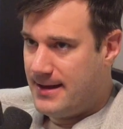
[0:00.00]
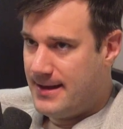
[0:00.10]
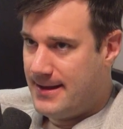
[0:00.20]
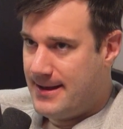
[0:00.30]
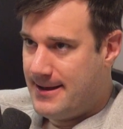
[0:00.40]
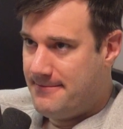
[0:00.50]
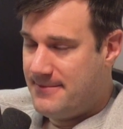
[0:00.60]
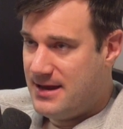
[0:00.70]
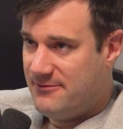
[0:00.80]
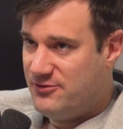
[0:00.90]

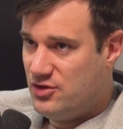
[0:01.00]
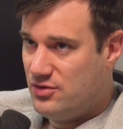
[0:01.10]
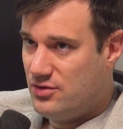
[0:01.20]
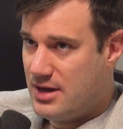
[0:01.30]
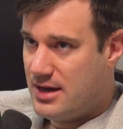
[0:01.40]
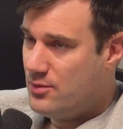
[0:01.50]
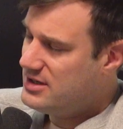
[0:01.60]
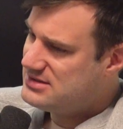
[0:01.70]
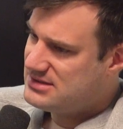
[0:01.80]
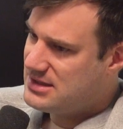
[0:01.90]
um, if you uh,
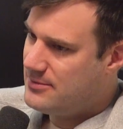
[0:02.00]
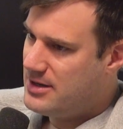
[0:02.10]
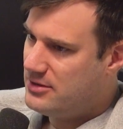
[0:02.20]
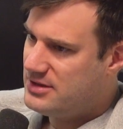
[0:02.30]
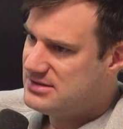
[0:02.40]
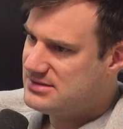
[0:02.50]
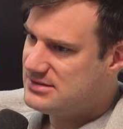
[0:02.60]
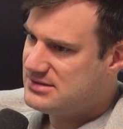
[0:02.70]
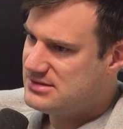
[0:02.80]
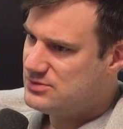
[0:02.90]
when does this come out? This is
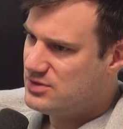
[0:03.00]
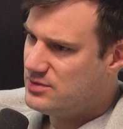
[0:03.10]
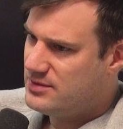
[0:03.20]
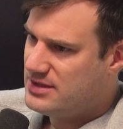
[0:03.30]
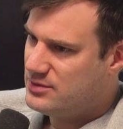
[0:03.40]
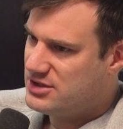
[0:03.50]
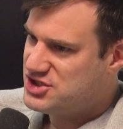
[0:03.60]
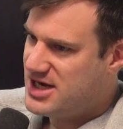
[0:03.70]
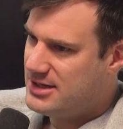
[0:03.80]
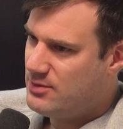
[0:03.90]
this is where were we? We're in
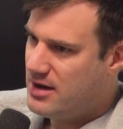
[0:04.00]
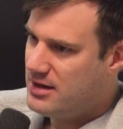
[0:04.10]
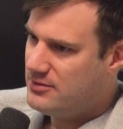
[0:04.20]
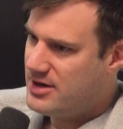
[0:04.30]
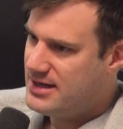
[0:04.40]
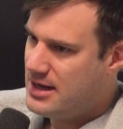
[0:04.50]
January right